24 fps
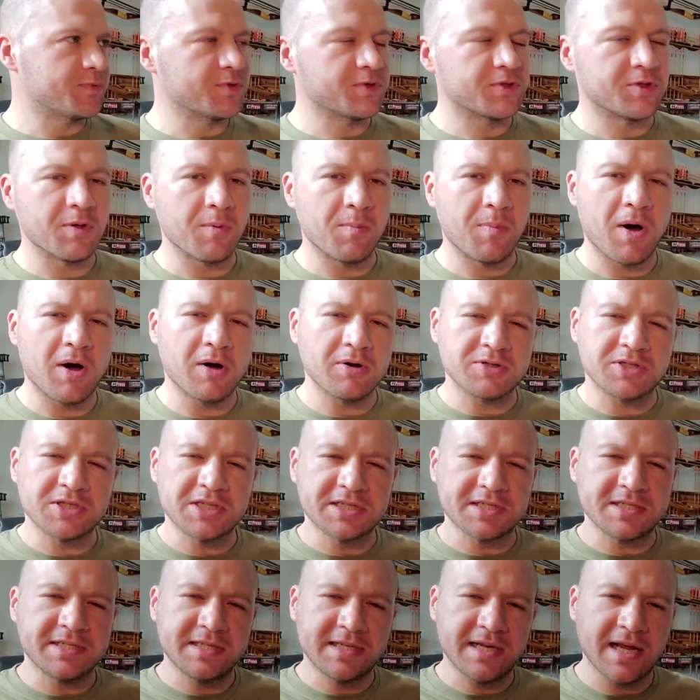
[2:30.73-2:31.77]
The bow's
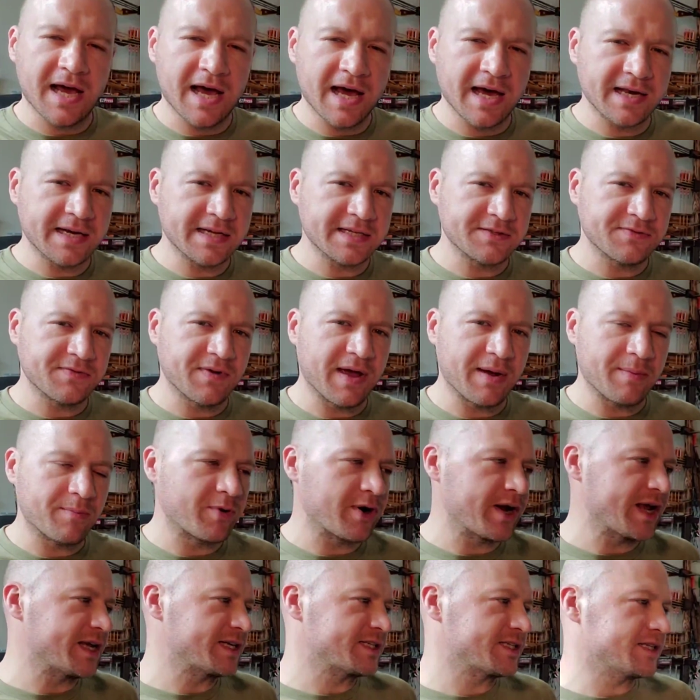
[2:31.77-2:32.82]
just not as
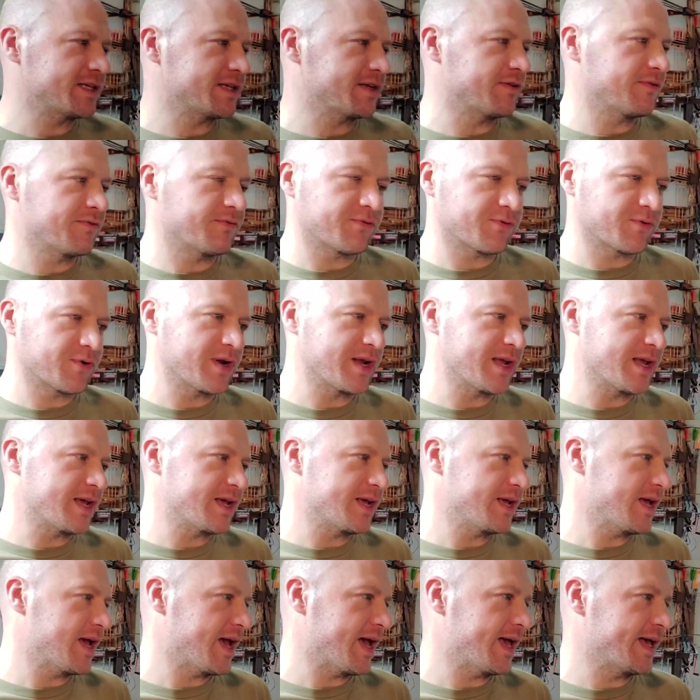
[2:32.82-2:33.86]
vibration
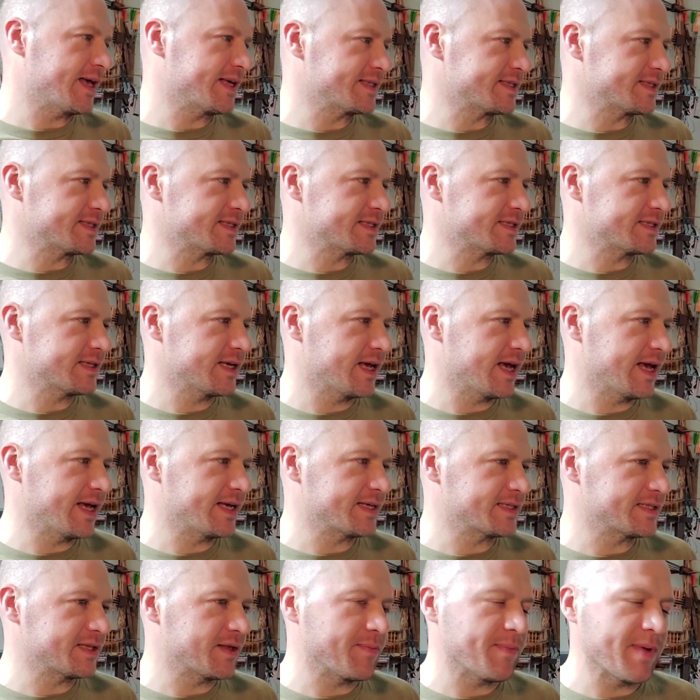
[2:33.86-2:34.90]
free as
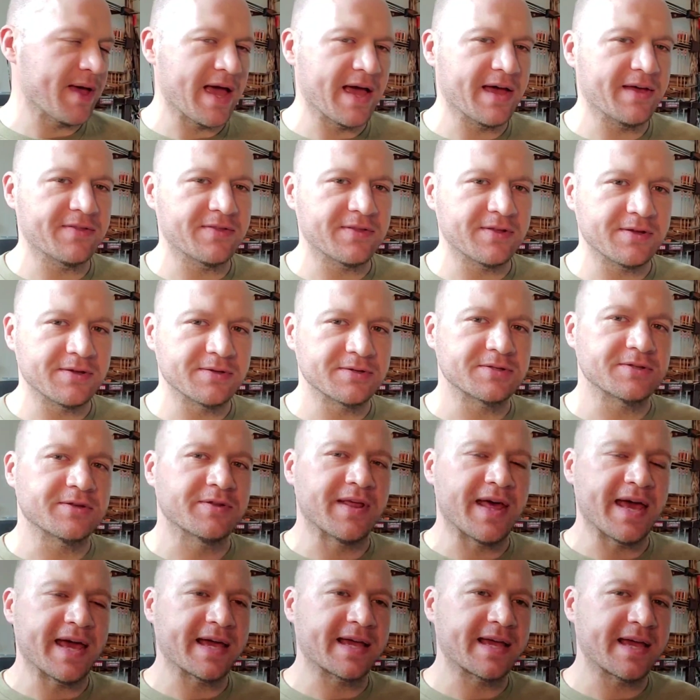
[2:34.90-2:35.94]
the Matthews, so
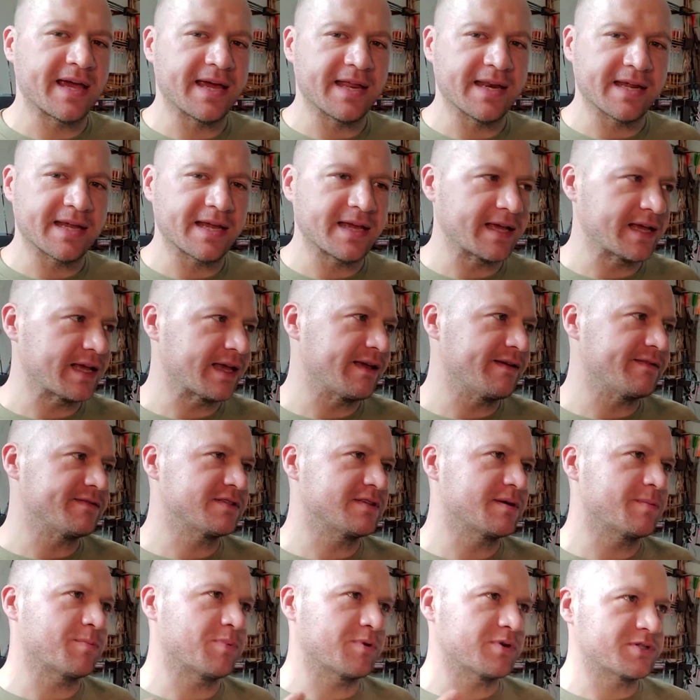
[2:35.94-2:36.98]
that kind of can give
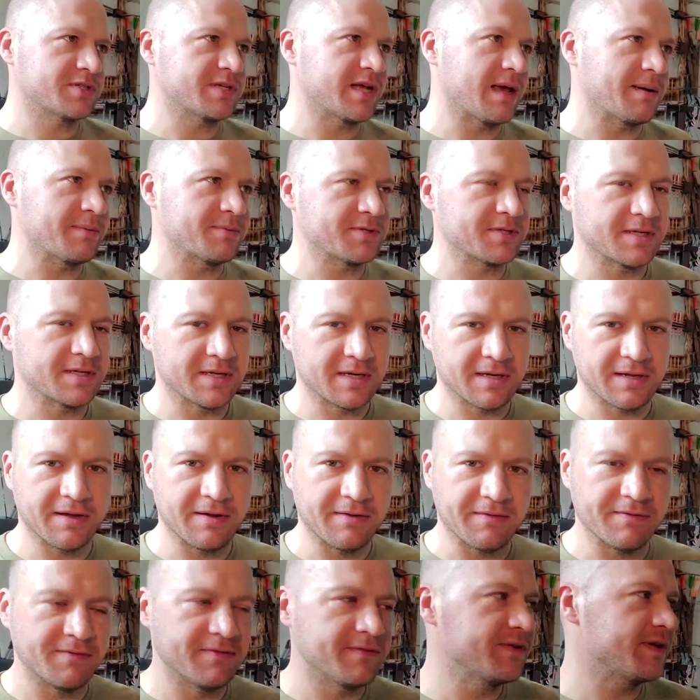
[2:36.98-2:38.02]
some perception
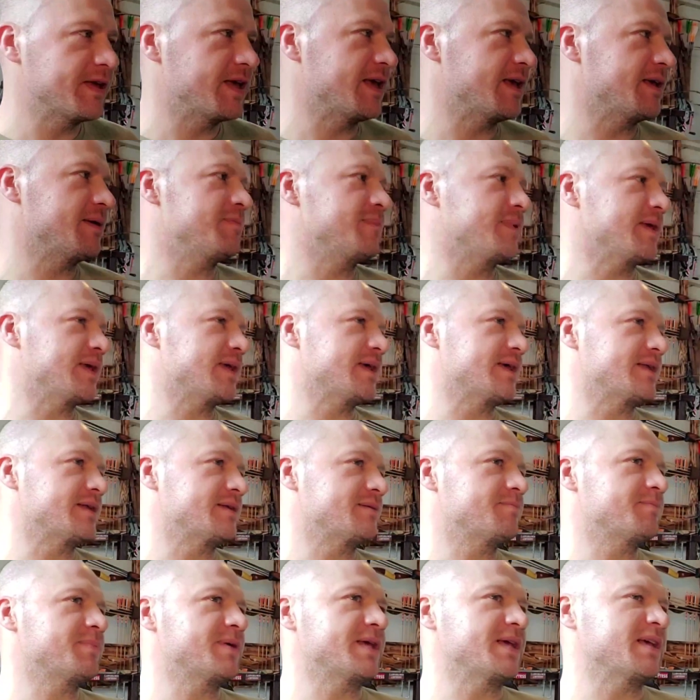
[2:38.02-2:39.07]
of it
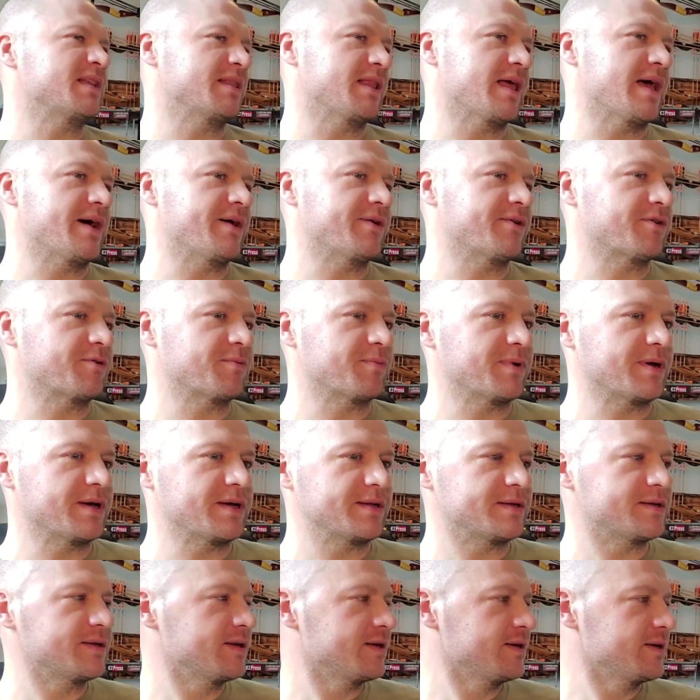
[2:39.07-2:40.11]
being louder,
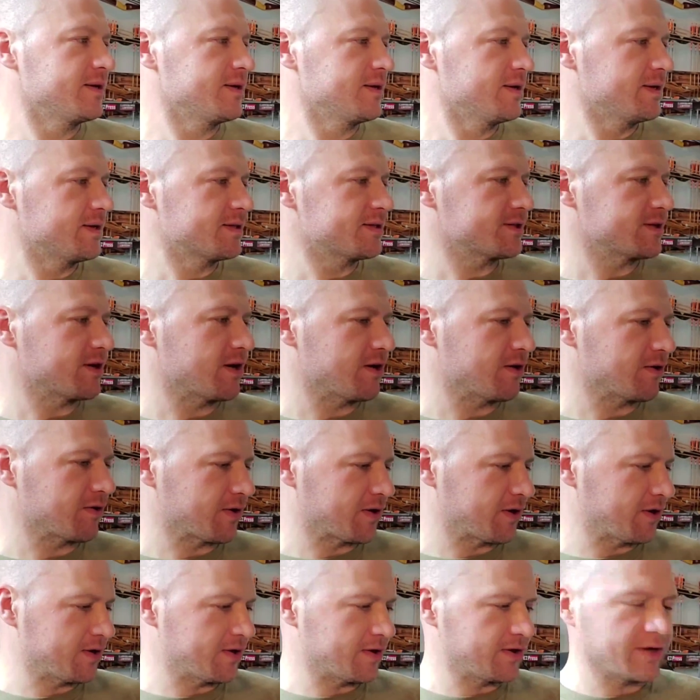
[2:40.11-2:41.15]
but it's all
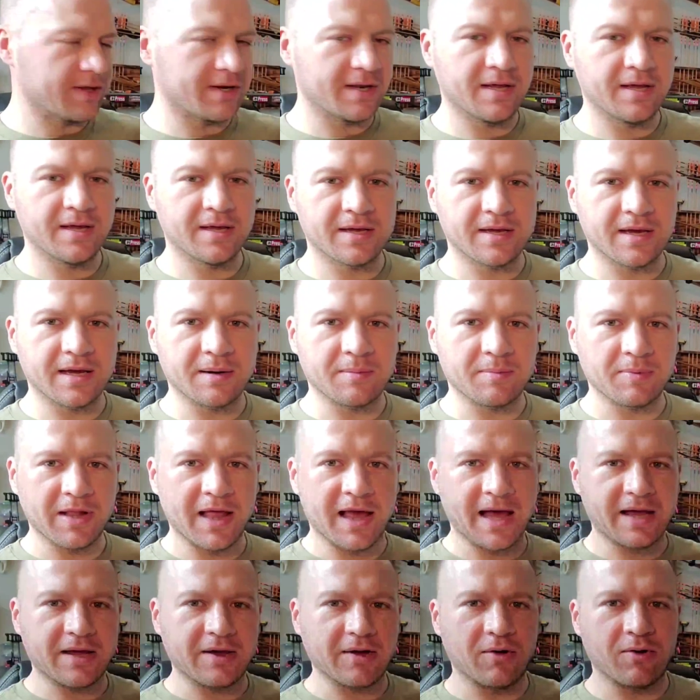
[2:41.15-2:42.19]
good. Got a
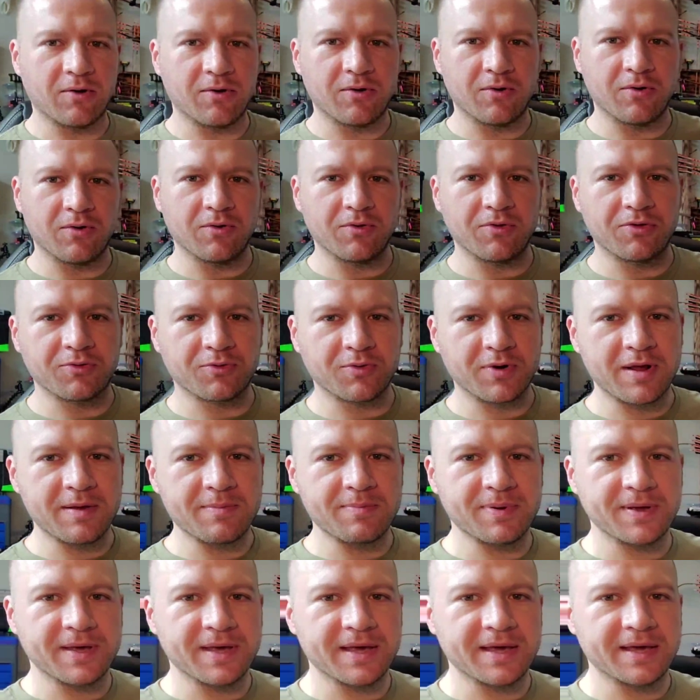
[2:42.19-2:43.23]
black gold
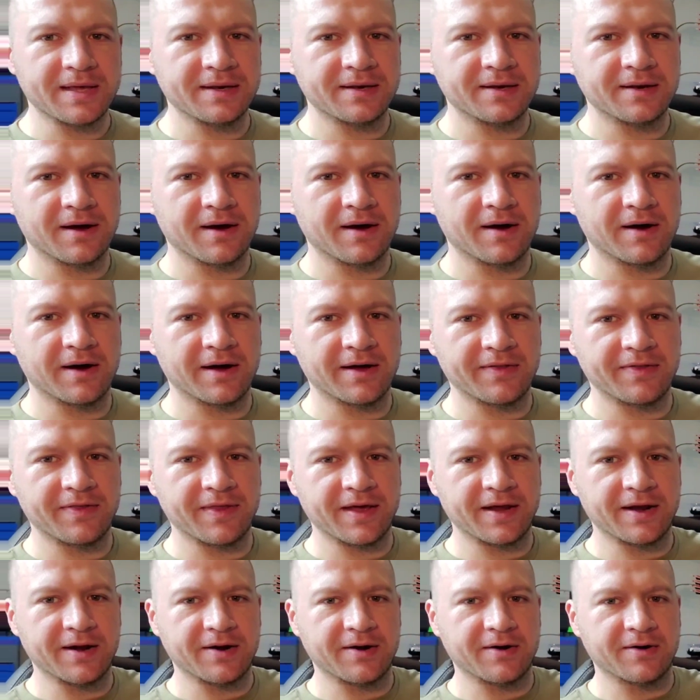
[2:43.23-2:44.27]
3-pin on
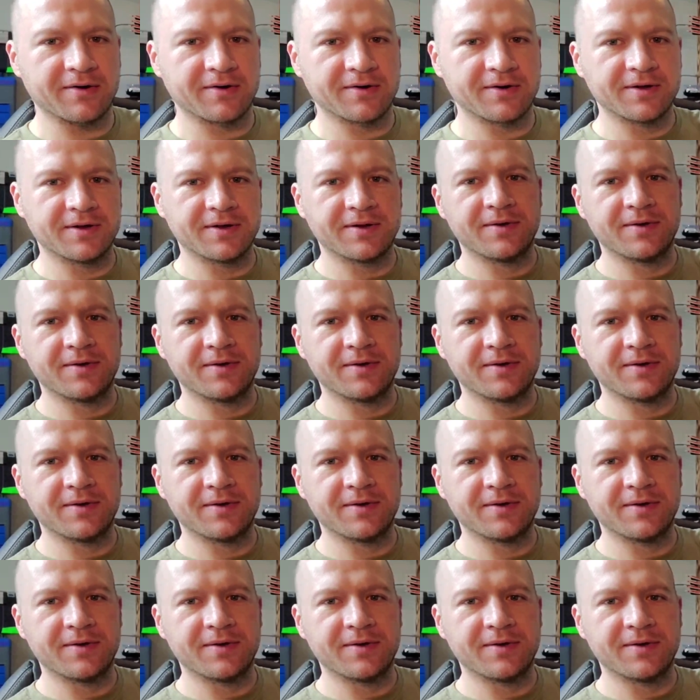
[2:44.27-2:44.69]
there.